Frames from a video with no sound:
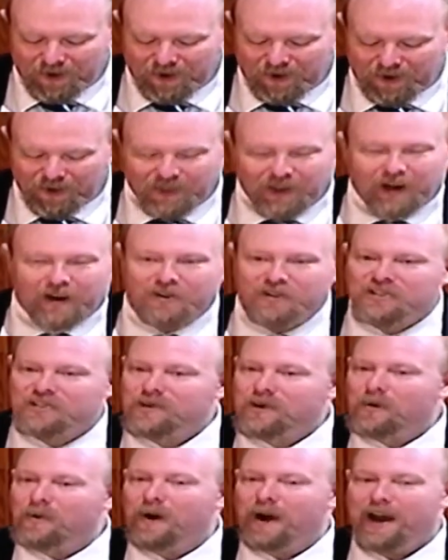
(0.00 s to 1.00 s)
They are
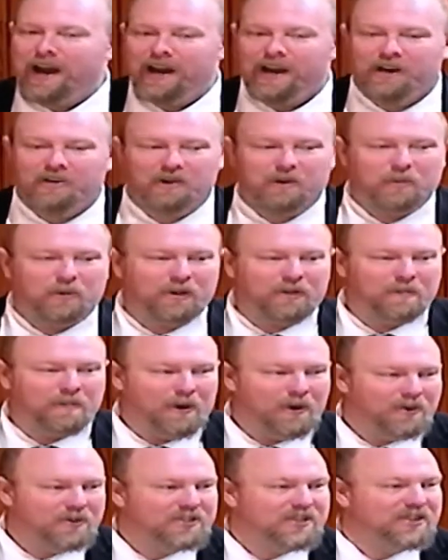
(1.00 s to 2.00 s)
so angry with
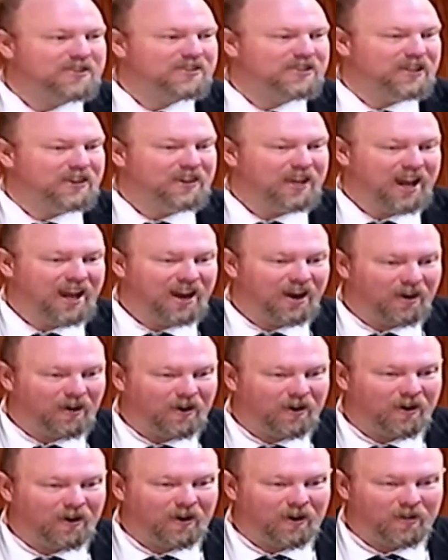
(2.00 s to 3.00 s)
Moses that they
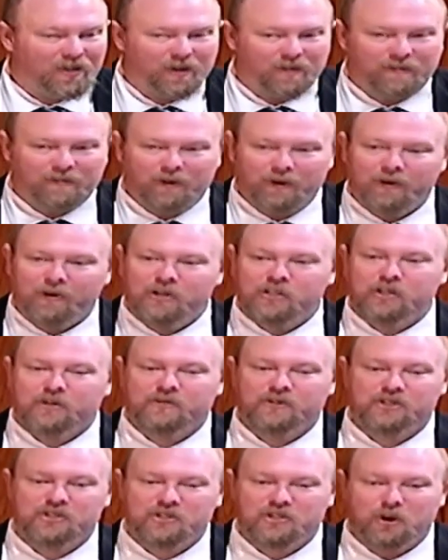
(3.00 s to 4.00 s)
are on the verge of
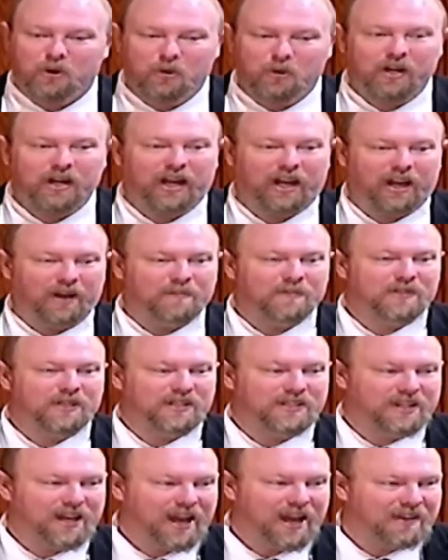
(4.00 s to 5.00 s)
stoning him to
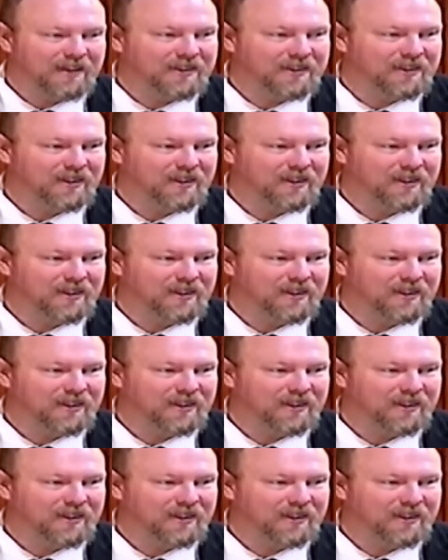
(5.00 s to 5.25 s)
death.